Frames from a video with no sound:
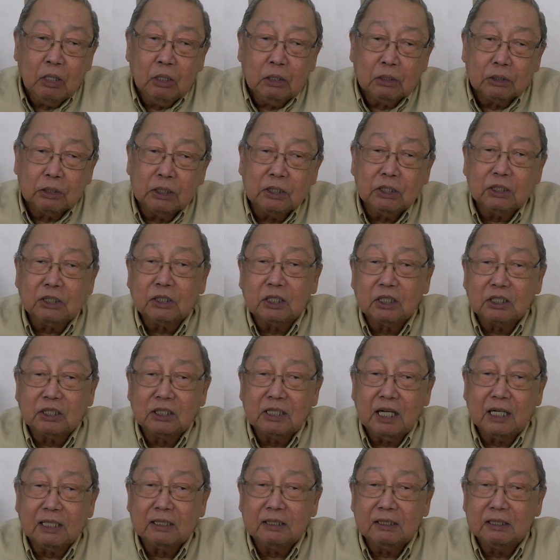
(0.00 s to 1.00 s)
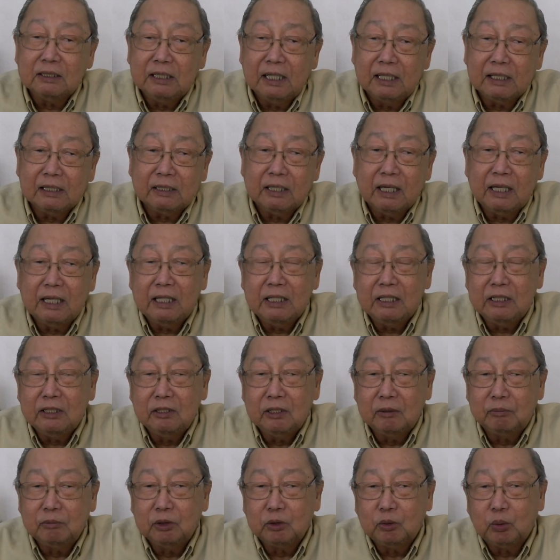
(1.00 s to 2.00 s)
Since the second
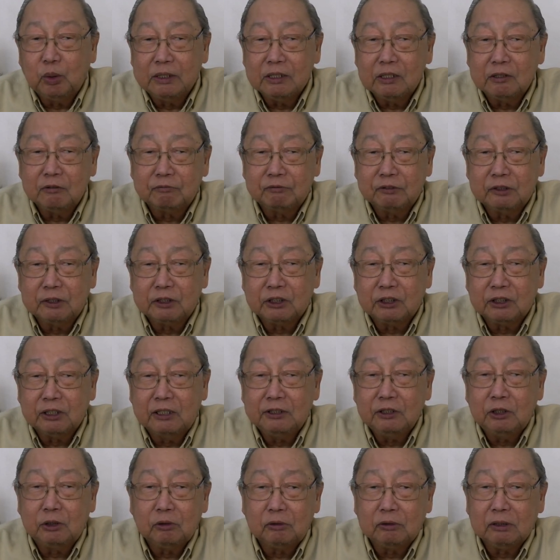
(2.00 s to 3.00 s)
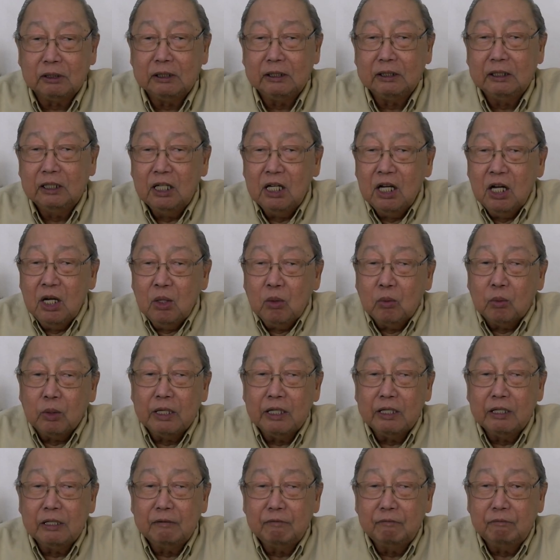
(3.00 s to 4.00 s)
decade of the 21st century,
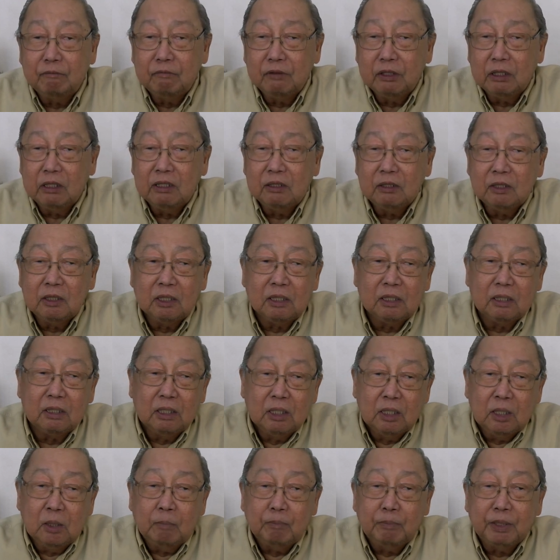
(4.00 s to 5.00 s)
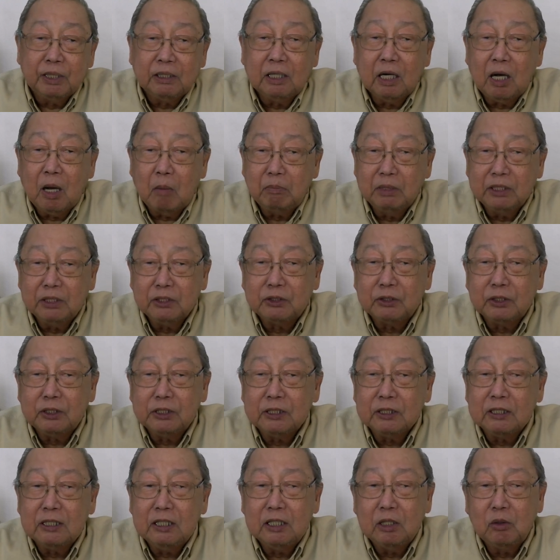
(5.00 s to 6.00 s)
we have become
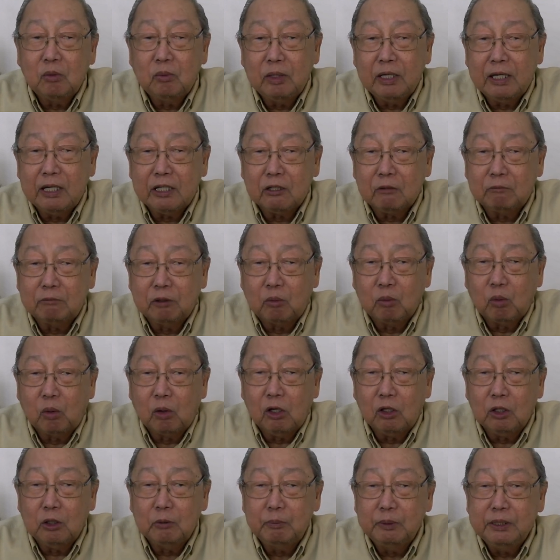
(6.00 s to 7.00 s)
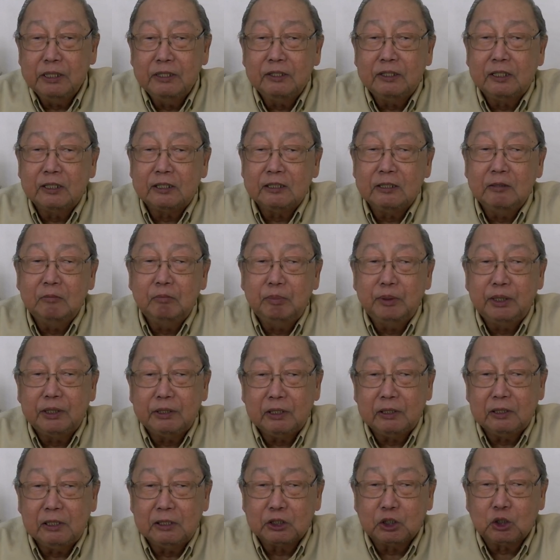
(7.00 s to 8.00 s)
increasingly aware of a world of
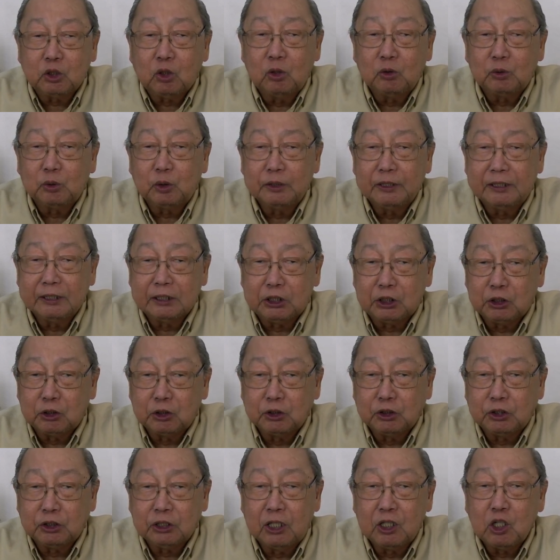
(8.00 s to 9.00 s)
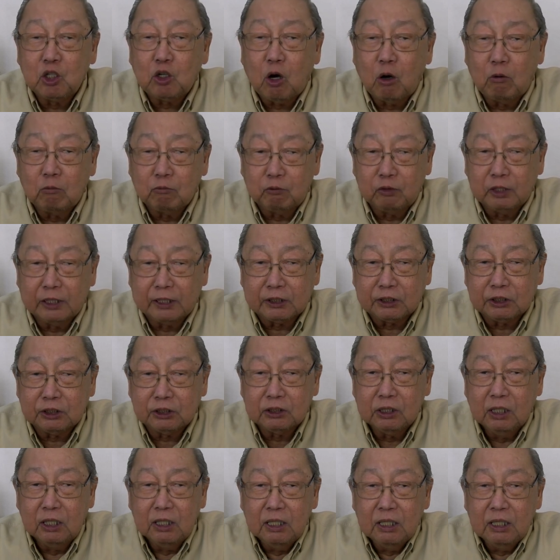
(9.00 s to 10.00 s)
inter-imperialist contradictions and conflicts.